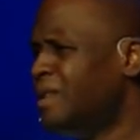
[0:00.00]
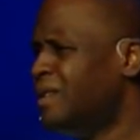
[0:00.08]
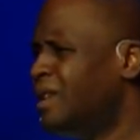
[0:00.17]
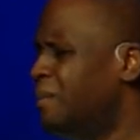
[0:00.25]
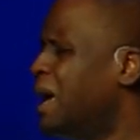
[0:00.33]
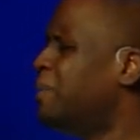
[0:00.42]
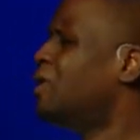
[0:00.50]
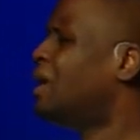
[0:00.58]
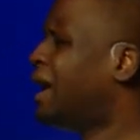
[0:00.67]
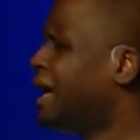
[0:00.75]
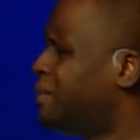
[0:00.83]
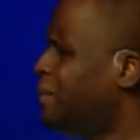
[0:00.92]
And maybe you're
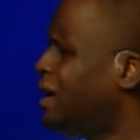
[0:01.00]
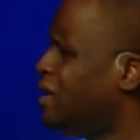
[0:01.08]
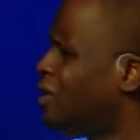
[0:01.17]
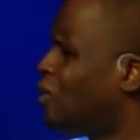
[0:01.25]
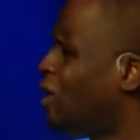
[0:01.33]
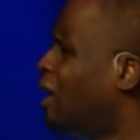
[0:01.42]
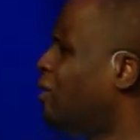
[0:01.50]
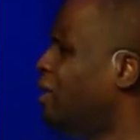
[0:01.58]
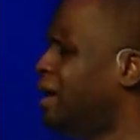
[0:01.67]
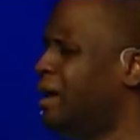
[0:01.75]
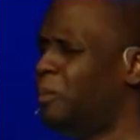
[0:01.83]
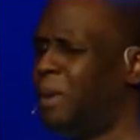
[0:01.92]
like me, you're
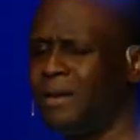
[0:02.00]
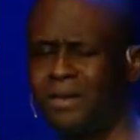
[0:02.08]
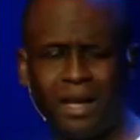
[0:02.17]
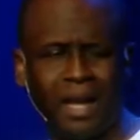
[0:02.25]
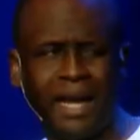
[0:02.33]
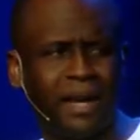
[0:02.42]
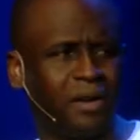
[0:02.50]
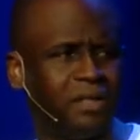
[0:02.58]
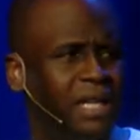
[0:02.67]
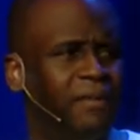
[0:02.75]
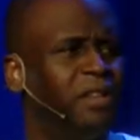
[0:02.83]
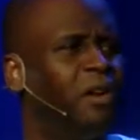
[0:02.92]
worrying about the Lakers.
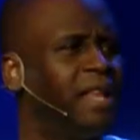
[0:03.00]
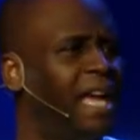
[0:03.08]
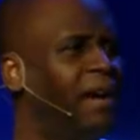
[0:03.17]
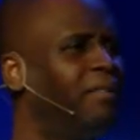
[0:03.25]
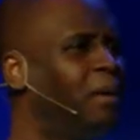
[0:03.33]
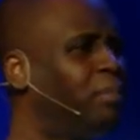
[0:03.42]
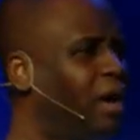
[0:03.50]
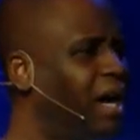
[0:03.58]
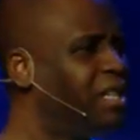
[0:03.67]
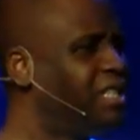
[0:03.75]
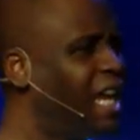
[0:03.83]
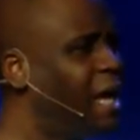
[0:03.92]
Even though they have
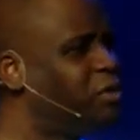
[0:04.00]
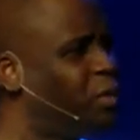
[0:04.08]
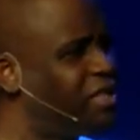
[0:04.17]
LeBron James, we